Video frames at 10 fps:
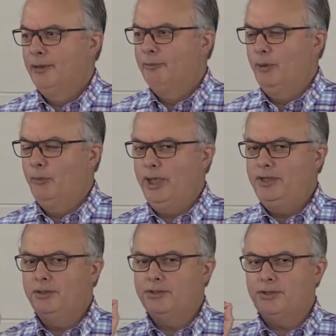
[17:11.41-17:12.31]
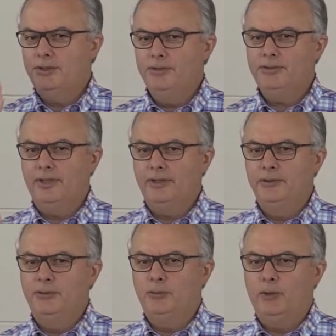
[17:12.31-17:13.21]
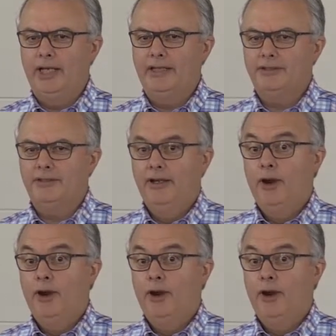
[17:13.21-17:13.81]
But when you choose to lose weight,